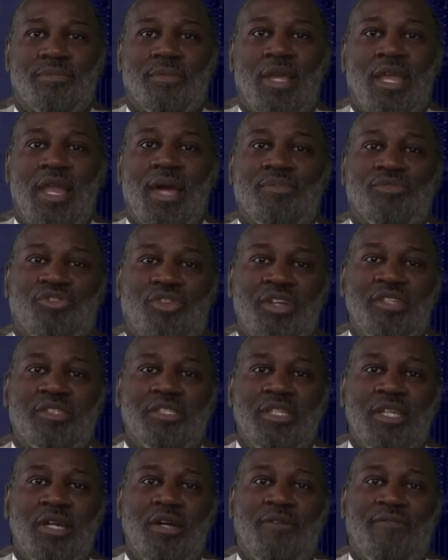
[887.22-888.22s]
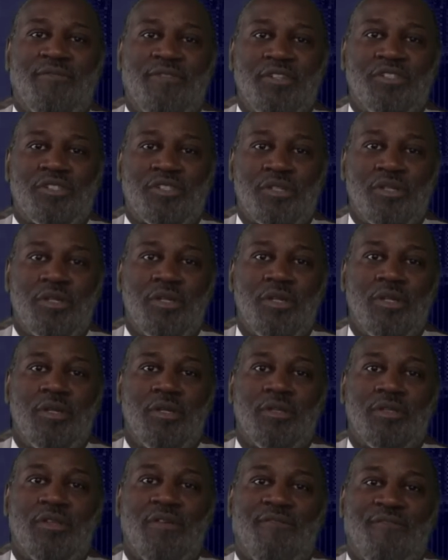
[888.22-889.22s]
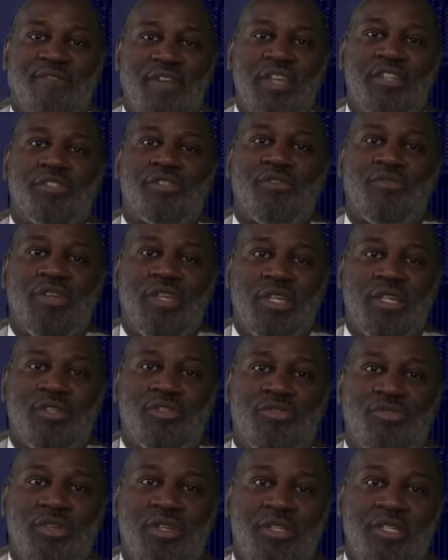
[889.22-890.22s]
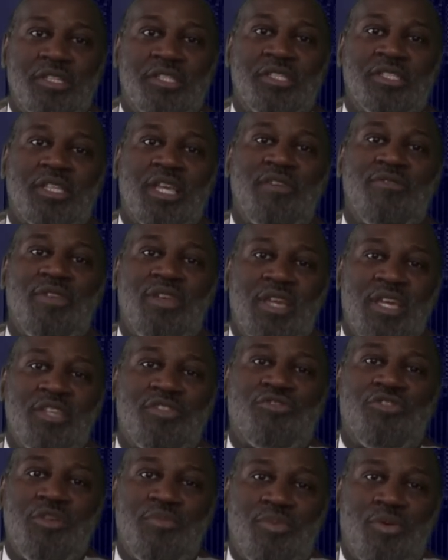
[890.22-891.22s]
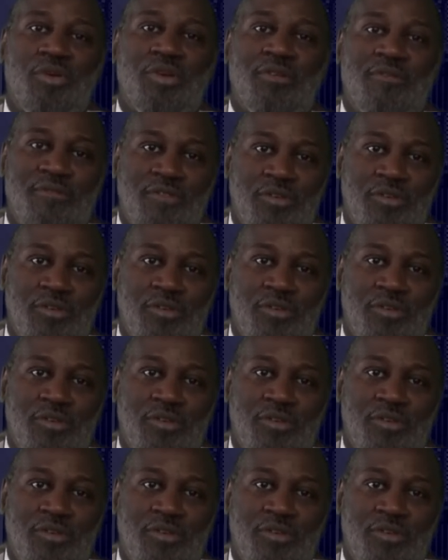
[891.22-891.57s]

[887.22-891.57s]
And I'm Tracey L. Fisher, the face of reentry, and this is a reentry point of